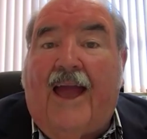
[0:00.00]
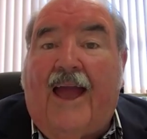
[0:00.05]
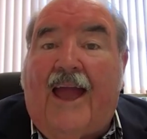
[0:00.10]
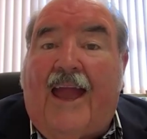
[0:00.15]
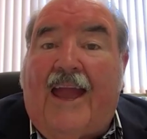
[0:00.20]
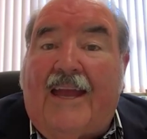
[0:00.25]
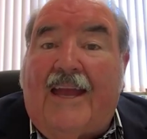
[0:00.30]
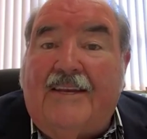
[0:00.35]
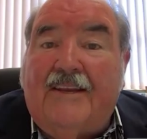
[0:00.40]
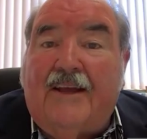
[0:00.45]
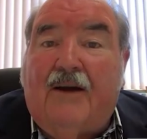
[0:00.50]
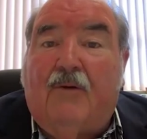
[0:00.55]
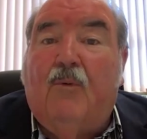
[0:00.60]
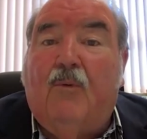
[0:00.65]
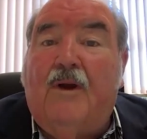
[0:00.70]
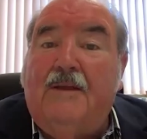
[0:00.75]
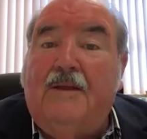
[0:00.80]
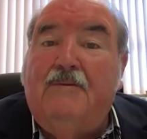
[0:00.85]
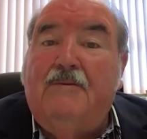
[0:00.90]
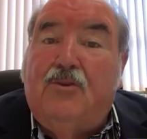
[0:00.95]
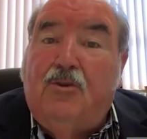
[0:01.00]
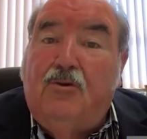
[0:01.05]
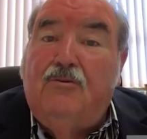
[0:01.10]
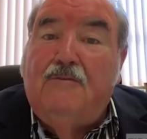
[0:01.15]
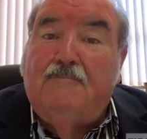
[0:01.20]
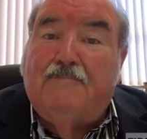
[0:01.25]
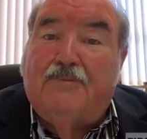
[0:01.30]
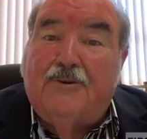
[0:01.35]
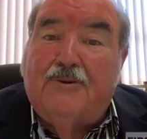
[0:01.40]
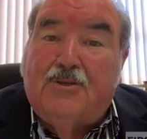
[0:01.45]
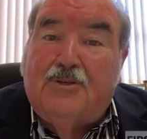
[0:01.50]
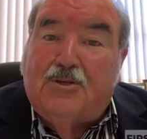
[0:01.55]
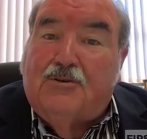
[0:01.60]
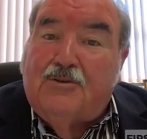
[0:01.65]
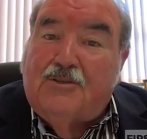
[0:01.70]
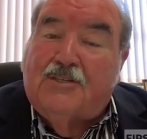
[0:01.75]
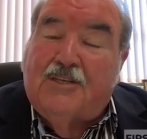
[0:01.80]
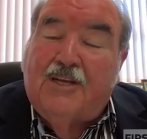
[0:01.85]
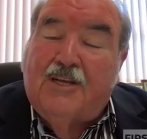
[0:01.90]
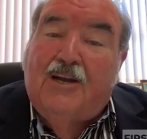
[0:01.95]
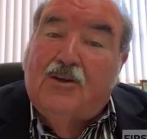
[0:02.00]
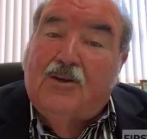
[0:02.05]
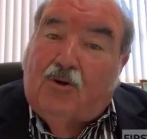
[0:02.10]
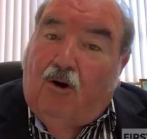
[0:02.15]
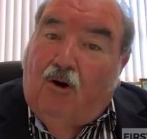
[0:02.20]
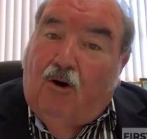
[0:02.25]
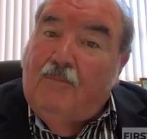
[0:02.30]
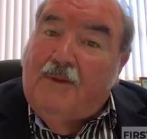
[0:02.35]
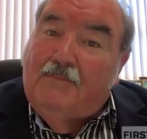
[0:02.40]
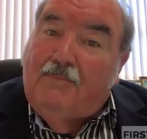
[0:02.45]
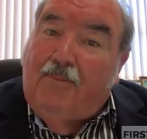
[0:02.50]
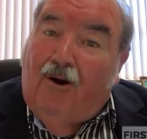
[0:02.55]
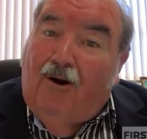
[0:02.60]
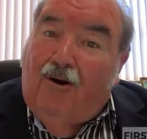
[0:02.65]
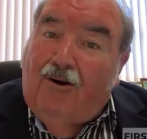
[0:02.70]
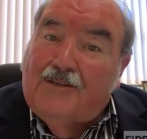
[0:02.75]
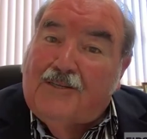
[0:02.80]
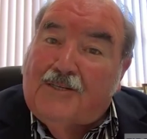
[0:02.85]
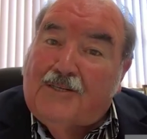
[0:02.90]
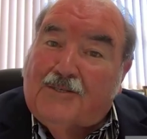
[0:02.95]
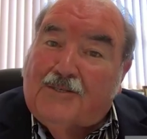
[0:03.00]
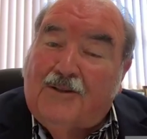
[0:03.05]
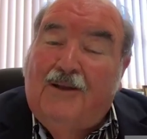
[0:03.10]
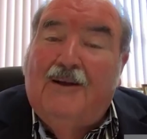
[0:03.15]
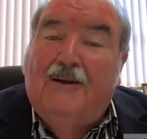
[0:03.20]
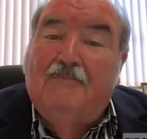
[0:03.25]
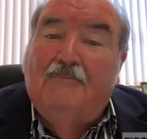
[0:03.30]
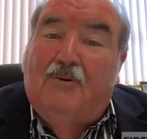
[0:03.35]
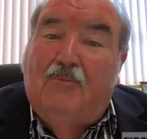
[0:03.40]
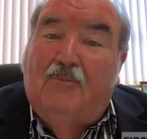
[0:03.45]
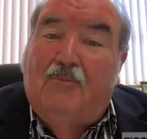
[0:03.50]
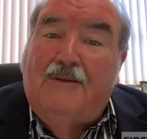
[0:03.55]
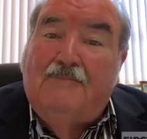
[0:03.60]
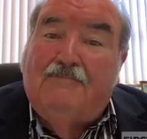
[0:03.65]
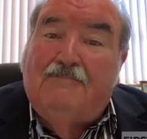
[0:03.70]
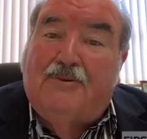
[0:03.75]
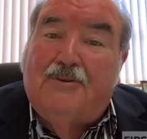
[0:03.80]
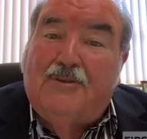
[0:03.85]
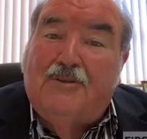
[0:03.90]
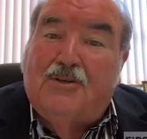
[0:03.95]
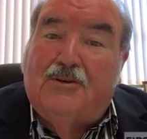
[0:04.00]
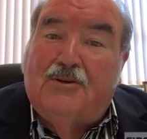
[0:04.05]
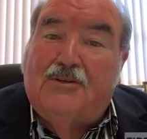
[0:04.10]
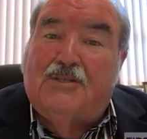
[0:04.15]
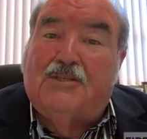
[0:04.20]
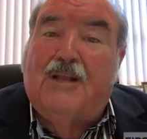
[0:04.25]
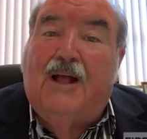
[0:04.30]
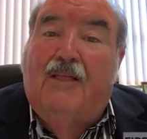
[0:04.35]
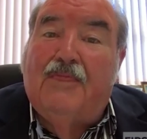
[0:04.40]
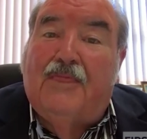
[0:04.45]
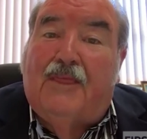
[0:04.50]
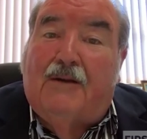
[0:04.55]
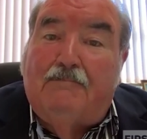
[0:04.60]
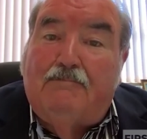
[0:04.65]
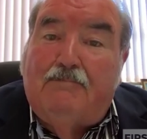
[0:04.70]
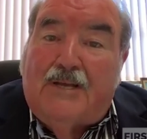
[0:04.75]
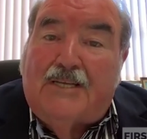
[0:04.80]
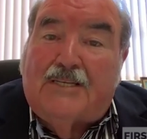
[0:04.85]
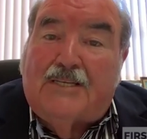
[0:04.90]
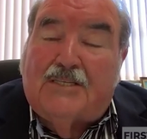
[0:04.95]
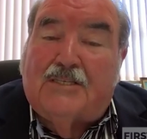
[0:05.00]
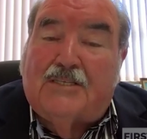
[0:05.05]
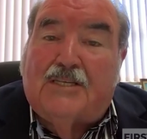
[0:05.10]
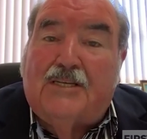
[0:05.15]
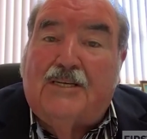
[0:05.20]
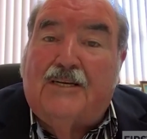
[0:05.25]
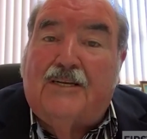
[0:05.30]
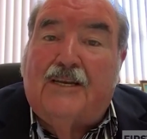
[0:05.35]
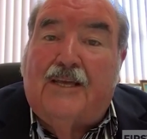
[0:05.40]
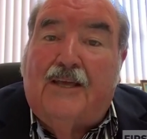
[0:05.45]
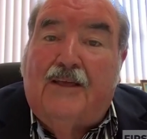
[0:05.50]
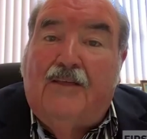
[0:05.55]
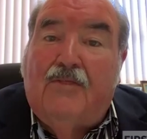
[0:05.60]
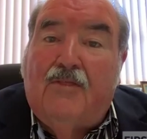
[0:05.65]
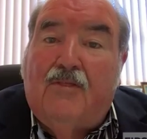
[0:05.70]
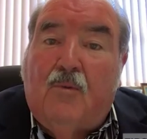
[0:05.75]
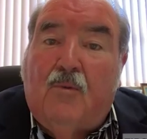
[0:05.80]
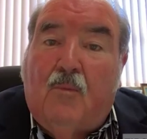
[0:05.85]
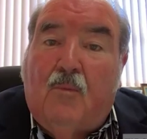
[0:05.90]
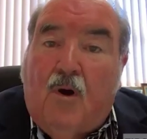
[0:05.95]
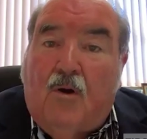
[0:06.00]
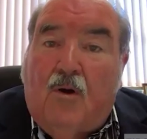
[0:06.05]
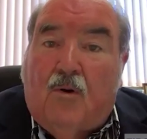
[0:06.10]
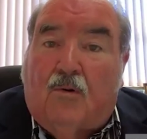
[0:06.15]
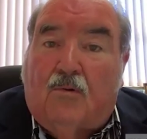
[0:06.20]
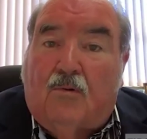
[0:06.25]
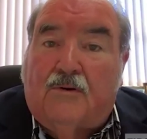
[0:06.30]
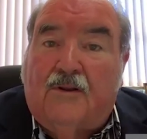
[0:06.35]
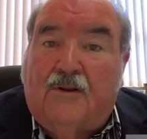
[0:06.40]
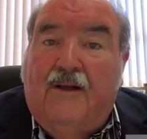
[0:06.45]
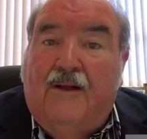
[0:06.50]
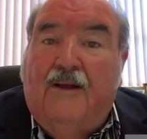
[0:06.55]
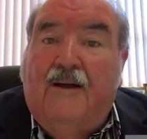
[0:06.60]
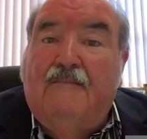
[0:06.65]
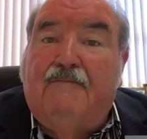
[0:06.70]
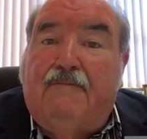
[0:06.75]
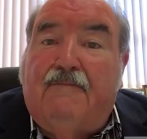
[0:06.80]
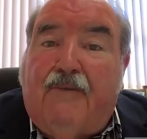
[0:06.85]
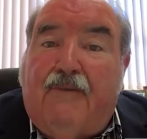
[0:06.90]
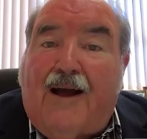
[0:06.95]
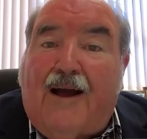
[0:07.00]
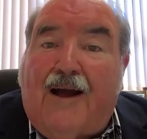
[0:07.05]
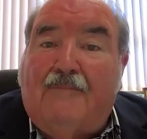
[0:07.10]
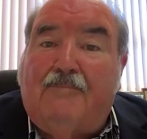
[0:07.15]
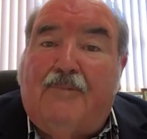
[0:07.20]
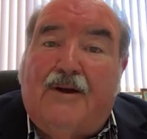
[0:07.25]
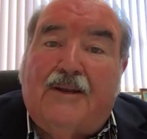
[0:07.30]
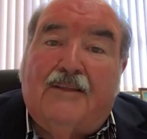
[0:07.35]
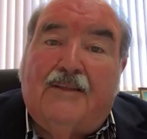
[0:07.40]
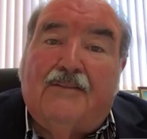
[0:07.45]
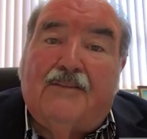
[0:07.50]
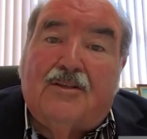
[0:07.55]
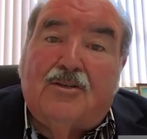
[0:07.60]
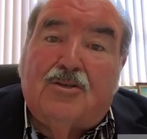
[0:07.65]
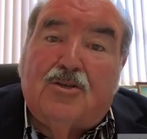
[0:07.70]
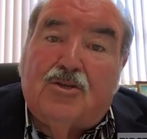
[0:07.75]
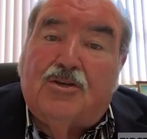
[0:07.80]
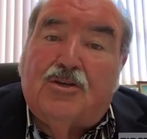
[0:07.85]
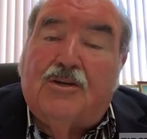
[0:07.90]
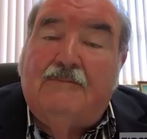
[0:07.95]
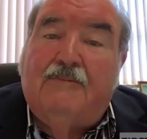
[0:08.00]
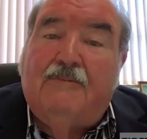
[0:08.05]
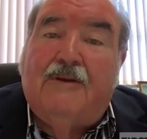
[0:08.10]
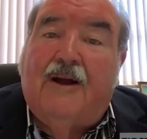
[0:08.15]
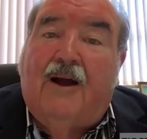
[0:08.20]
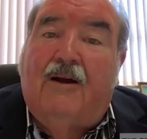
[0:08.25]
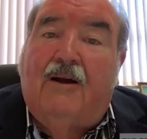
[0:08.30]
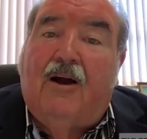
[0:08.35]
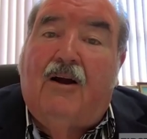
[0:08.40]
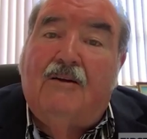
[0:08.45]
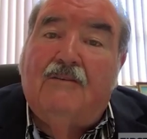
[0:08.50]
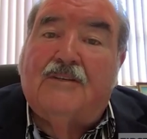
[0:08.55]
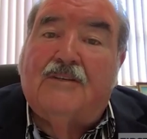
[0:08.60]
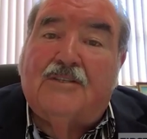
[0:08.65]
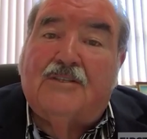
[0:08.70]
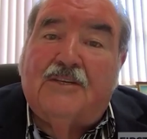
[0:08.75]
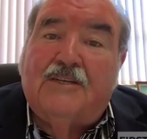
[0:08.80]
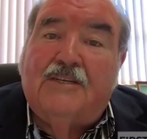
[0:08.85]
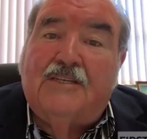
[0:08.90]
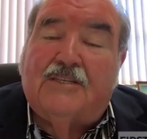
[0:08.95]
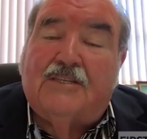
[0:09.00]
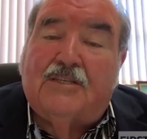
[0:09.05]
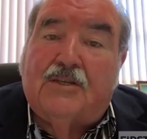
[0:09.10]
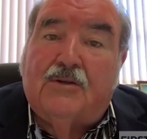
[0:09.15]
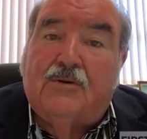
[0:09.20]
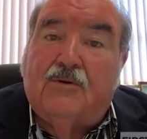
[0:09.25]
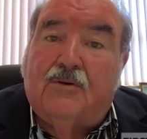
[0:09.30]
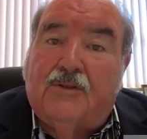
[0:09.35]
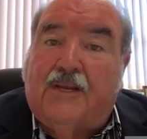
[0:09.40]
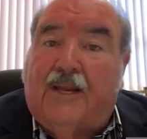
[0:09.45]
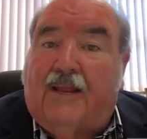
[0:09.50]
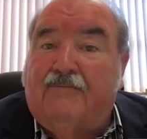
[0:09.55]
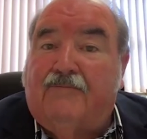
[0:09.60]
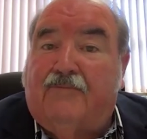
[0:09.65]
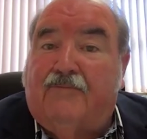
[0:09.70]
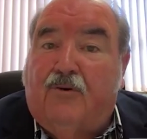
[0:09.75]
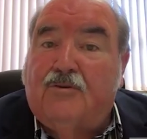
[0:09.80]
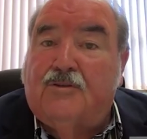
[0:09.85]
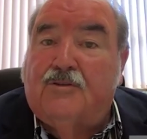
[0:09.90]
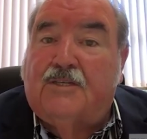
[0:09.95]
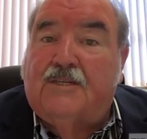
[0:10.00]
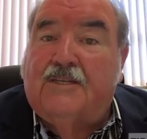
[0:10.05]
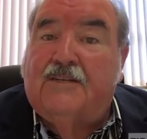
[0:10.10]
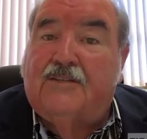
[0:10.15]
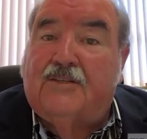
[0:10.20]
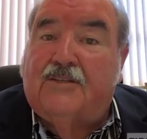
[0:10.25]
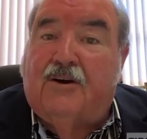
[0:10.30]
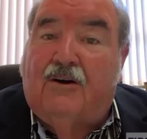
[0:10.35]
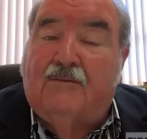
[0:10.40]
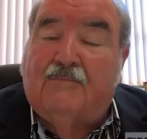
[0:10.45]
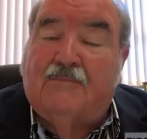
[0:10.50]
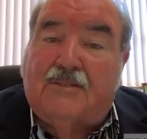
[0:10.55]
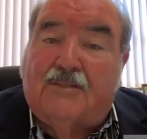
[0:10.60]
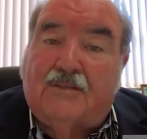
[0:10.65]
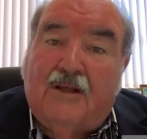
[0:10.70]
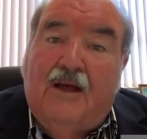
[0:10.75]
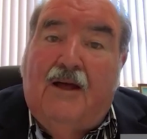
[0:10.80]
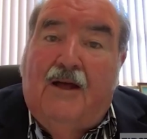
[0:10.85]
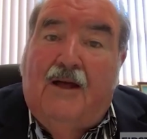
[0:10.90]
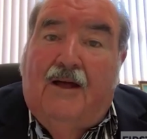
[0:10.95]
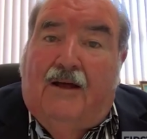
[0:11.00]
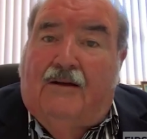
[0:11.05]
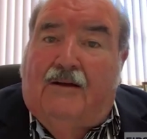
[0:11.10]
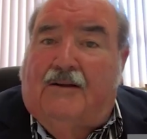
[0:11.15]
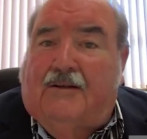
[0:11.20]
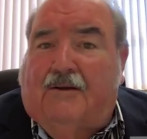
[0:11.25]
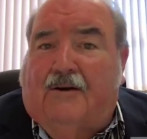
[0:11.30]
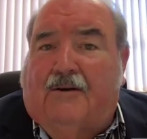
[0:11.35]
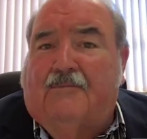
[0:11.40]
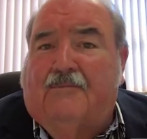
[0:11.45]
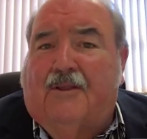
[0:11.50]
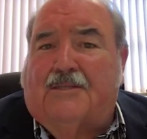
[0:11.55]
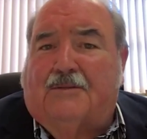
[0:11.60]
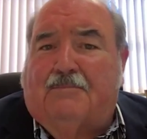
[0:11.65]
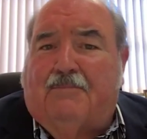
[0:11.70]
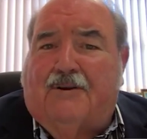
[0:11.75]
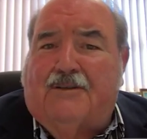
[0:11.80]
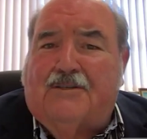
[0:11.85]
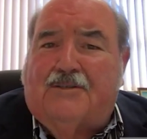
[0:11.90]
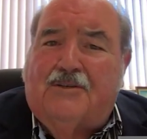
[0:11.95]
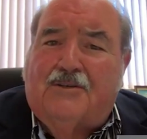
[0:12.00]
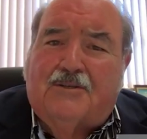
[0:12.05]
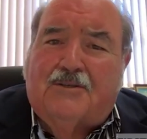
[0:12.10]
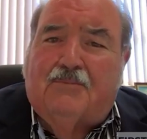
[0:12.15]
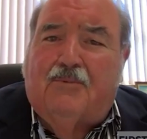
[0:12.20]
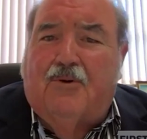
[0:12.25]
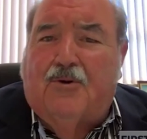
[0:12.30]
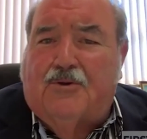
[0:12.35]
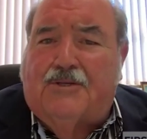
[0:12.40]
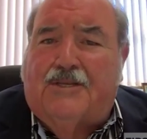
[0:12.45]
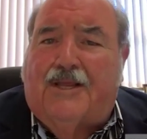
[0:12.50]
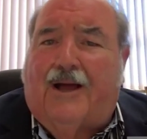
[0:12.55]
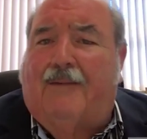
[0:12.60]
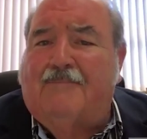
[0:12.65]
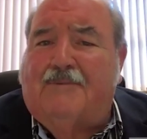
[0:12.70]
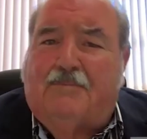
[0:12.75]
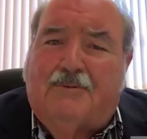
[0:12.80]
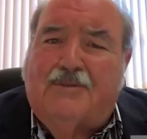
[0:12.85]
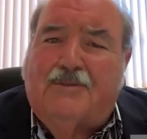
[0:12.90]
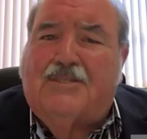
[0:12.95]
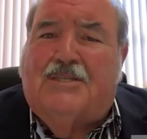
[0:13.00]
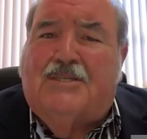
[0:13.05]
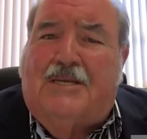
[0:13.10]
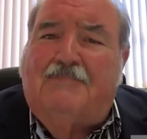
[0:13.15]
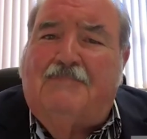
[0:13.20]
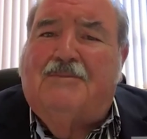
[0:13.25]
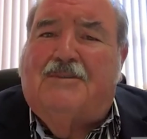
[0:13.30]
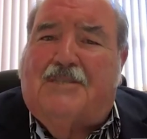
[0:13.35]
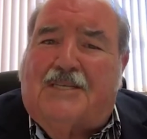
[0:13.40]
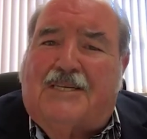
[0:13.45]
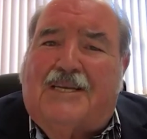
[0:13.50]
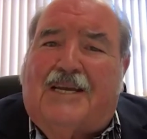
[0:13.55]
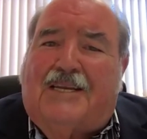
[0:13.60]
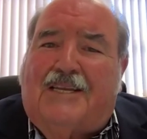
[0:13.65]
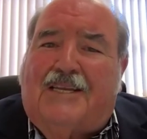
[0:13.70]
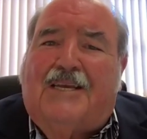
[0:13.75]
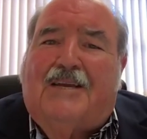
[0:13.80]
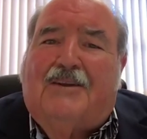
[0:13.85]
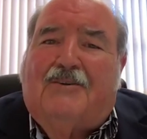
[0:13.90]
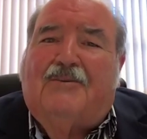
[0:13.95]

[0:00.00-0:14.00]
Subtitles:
And we do produce, call me biased, but we produce the best steel in the world, far better than cheap overseas steel that unfortunately at times I'm not supposed to use the word dumped, but seems to get here